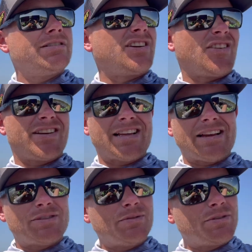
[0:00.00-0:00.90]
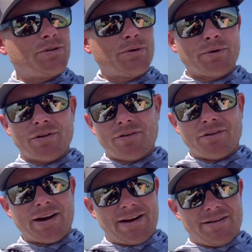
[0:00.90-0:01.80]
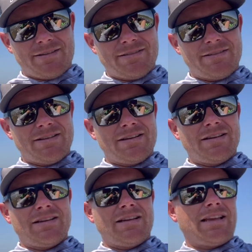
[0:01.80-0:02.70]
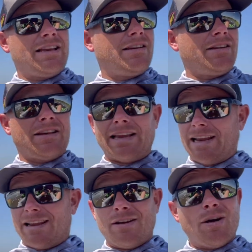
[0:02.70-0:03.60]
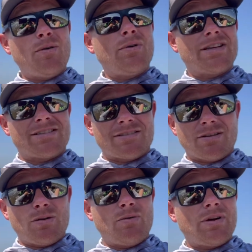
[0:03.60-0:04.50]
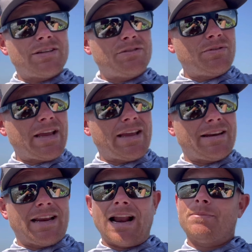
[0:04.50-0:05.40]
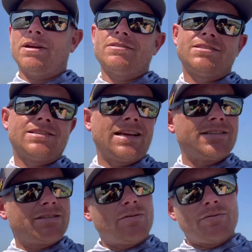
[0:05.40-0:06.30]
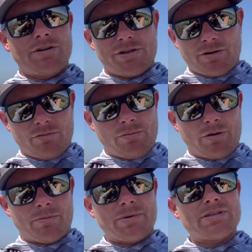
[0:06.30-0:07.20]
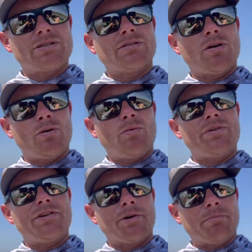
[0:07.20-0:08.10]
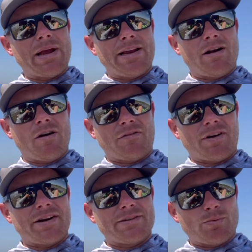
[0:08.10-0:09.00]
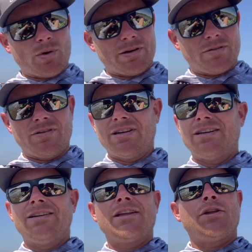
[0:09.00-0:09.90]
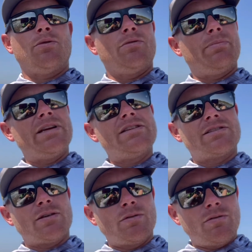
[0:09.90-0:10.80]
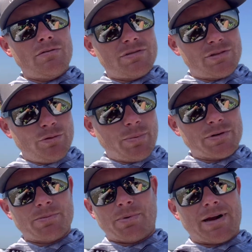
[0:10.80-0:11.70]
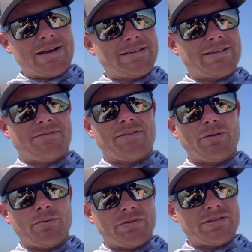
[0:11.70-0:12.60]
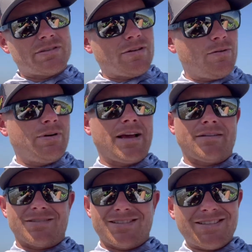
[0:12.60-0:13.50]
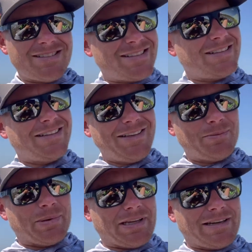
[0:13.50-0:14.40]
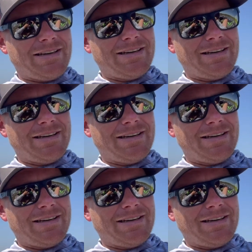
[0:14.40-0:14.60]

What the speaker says: Turn it down to a 2 or 3. And go as slow as you can. And I'm not just saying slow on your troll motor, but slow with your bait offering as well. You would be so super surprised if you would slow down just a little bit